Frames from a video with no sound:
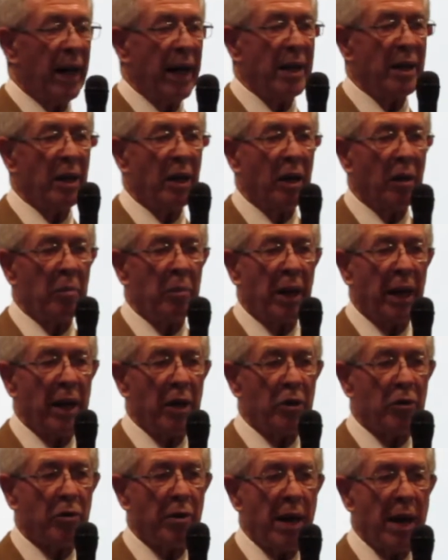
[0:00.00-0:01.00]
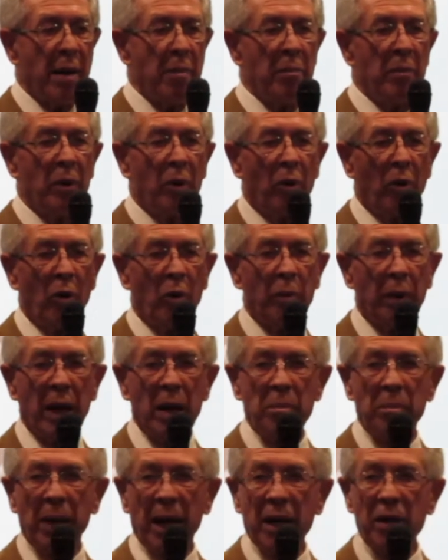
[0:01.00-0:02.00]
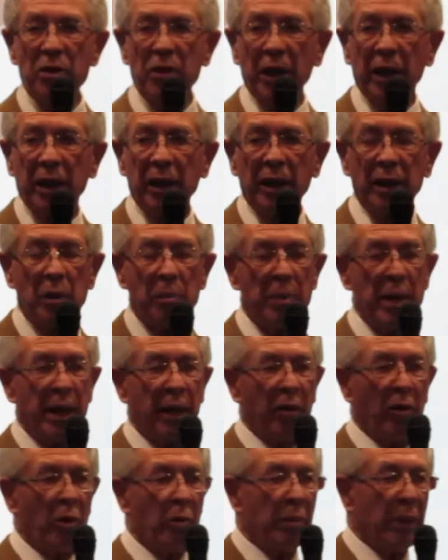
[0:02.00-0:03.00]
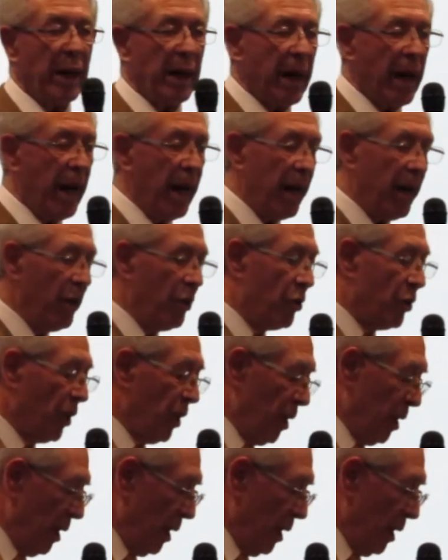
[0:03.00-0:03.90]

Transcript: either by tram or by bicycle, depending on my age.